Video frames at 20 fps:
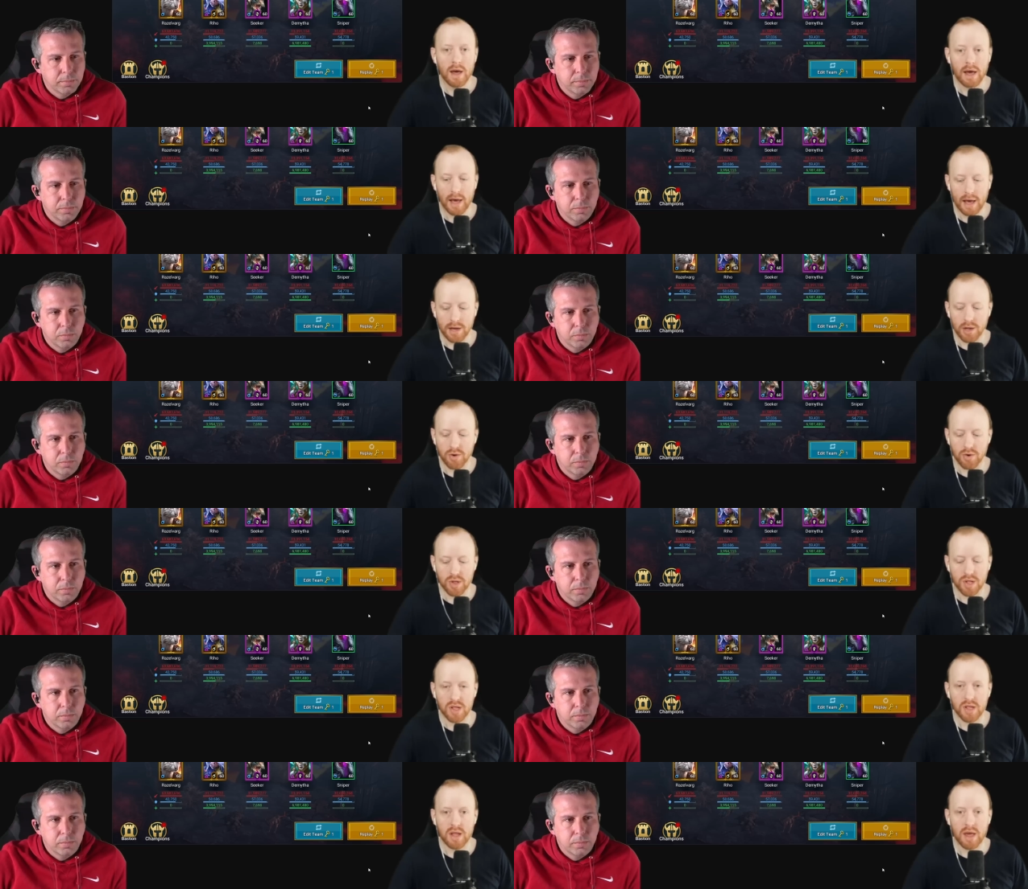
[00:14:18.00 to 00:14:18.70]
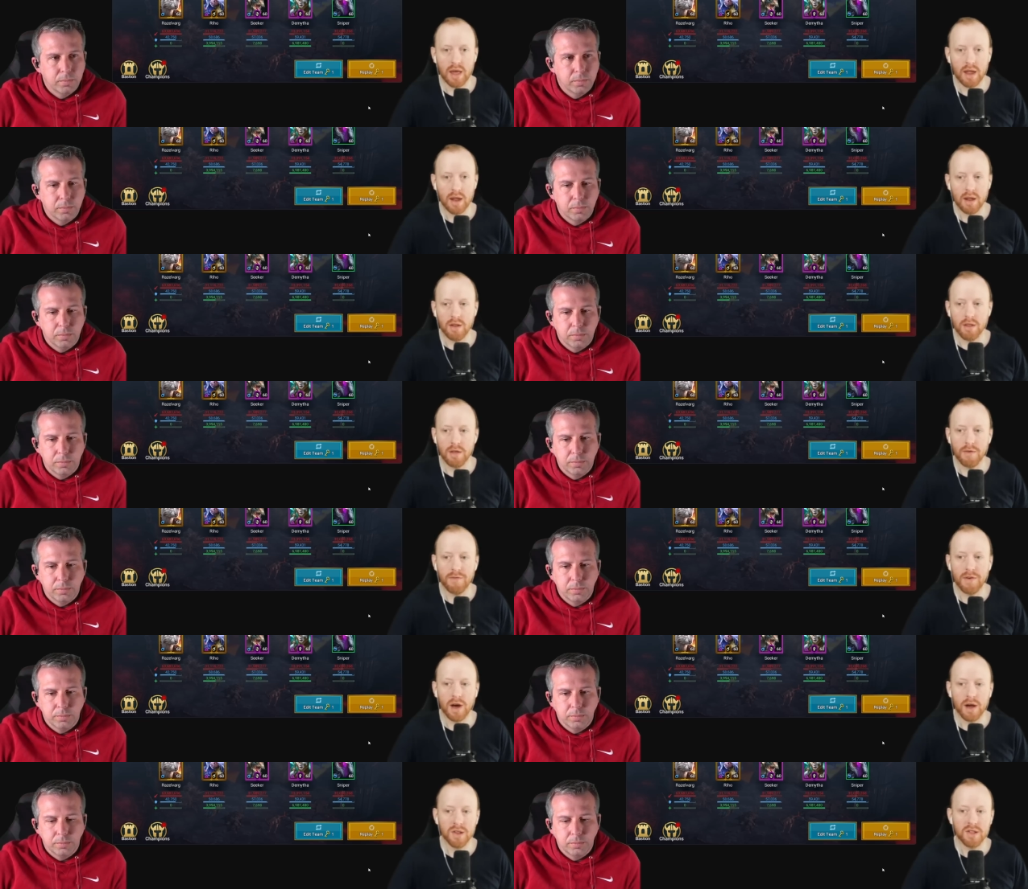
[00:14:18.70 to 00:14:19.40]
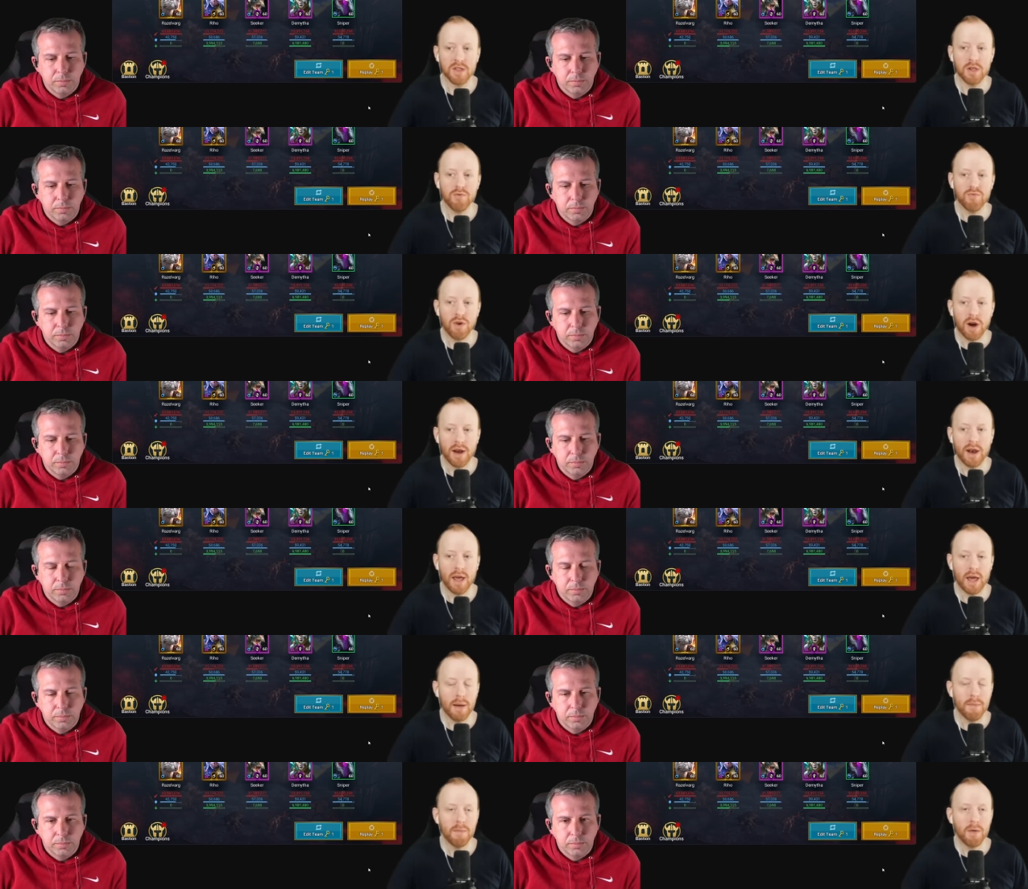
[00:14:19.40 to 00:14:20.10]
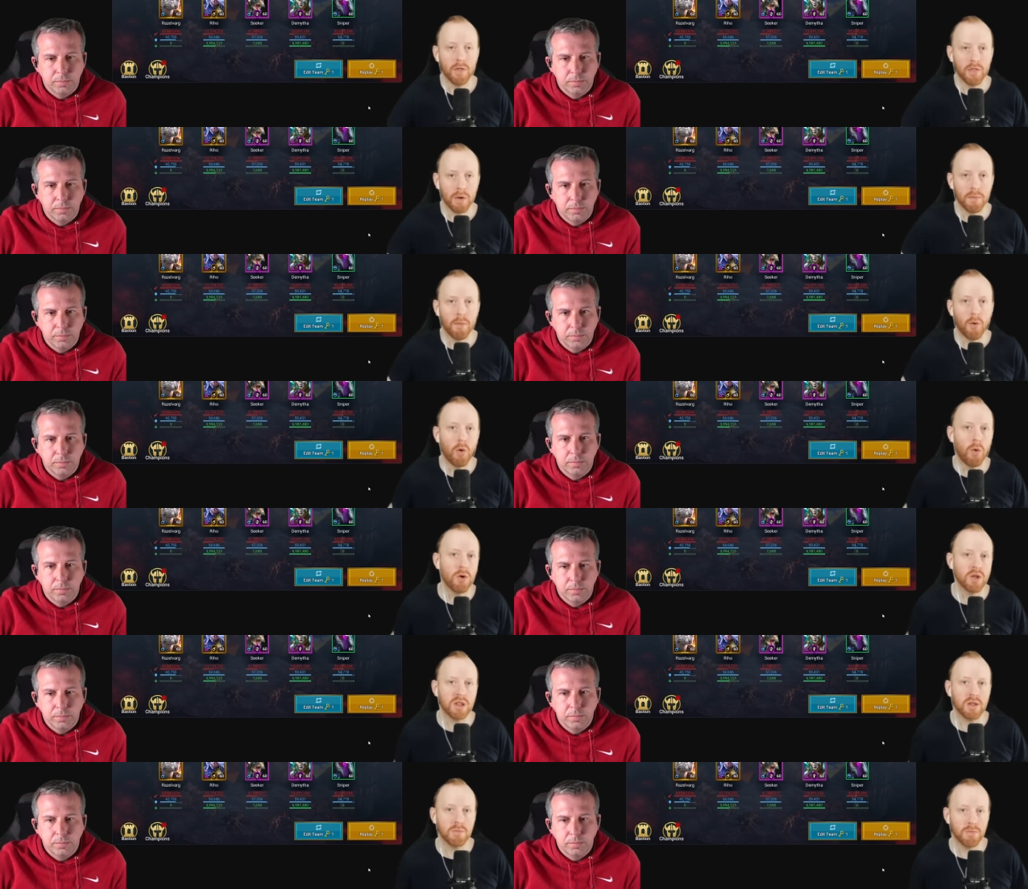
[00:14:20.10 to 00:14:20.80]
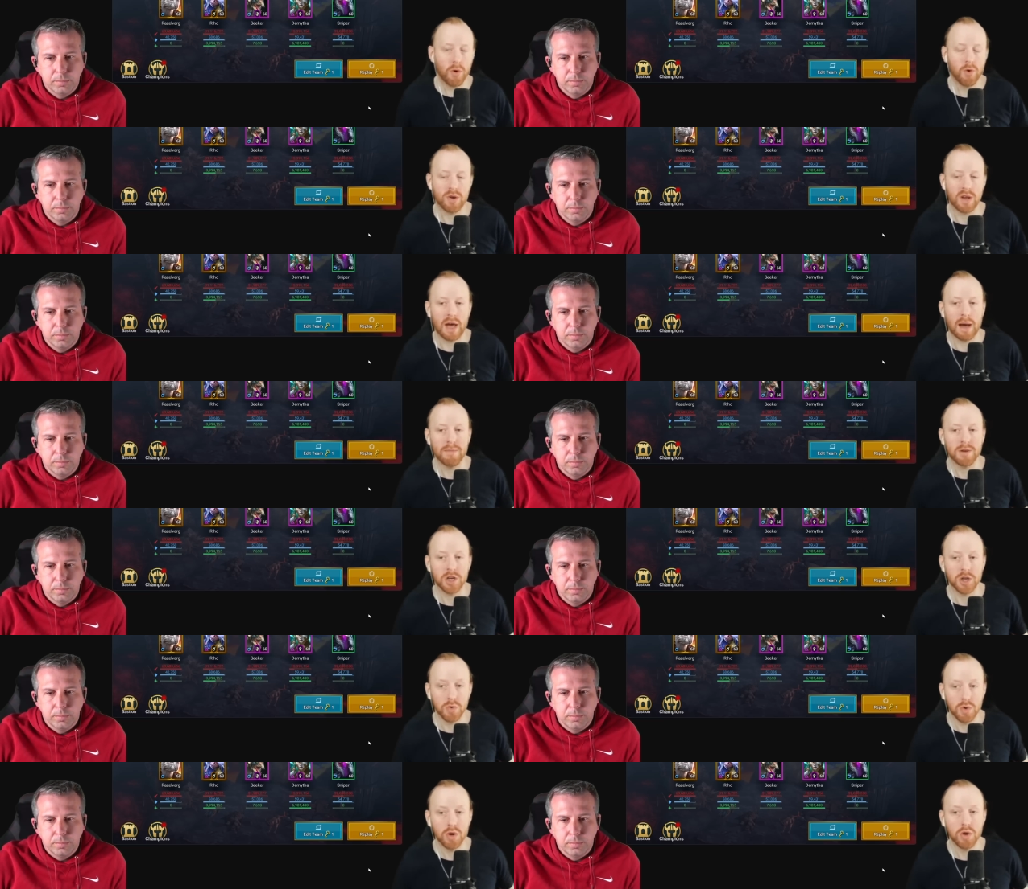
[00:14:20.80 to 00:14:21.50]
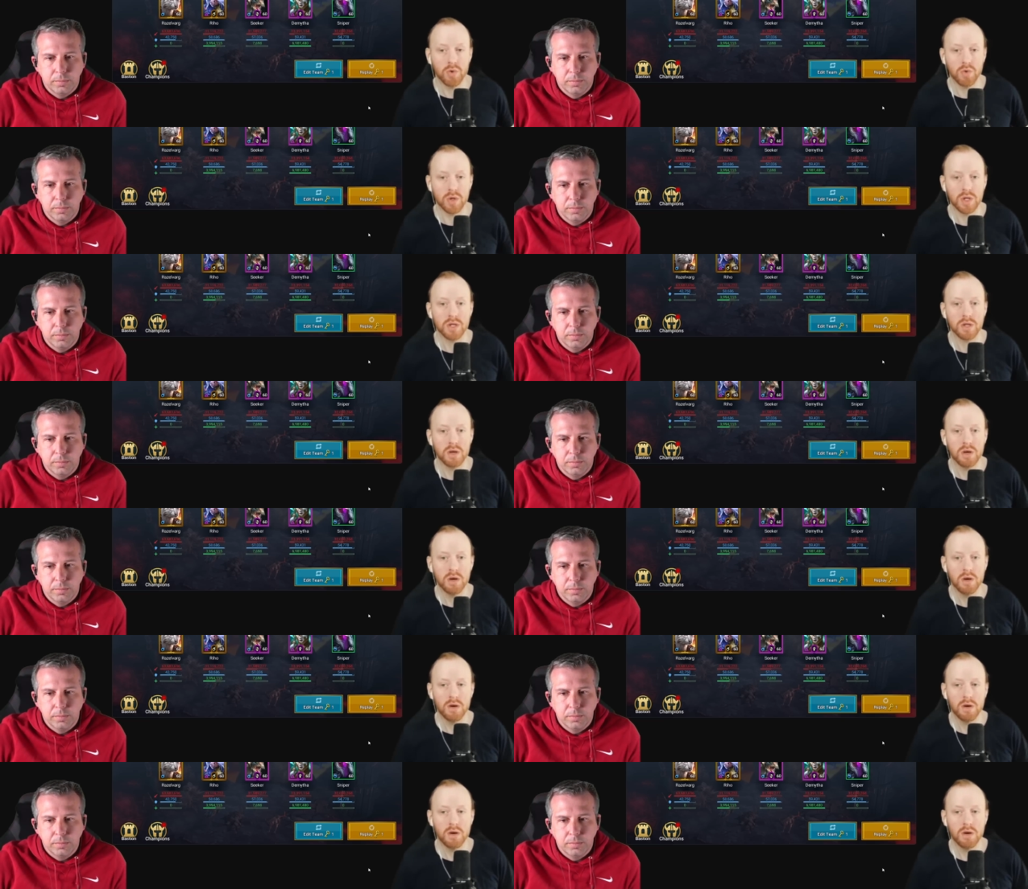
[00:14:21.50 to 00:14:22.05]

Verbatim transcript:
Speaker 1: and you're still the faster you run him, the more more damage you lose